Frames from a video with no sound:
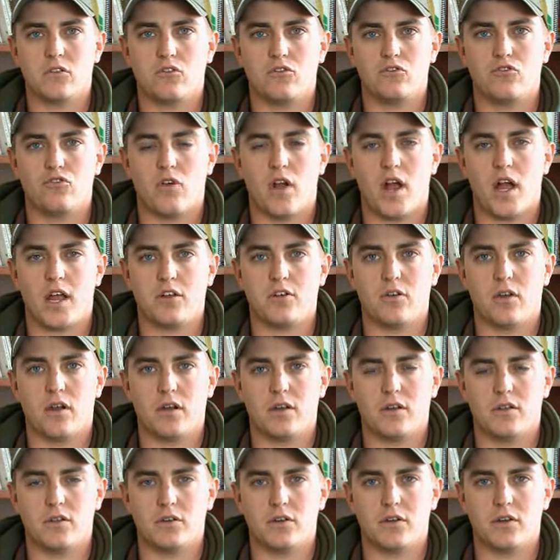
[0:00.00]
dry
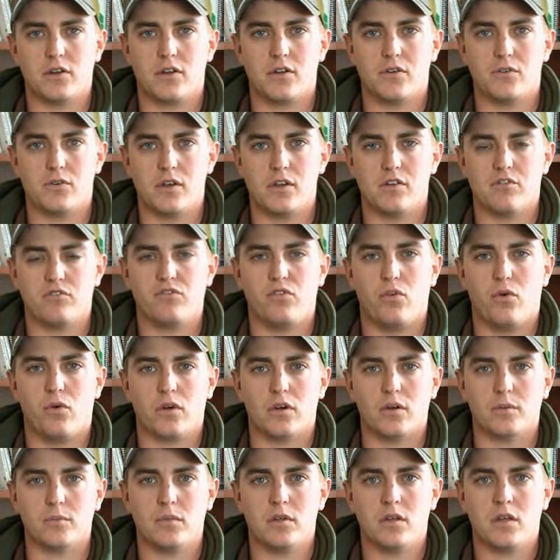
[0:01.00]
granular urea
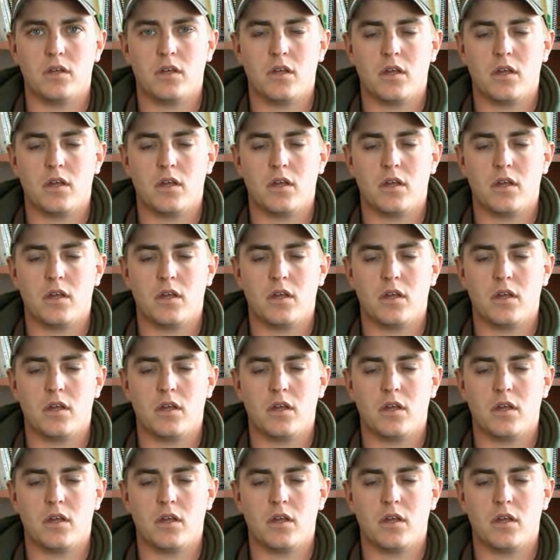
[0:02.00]
form.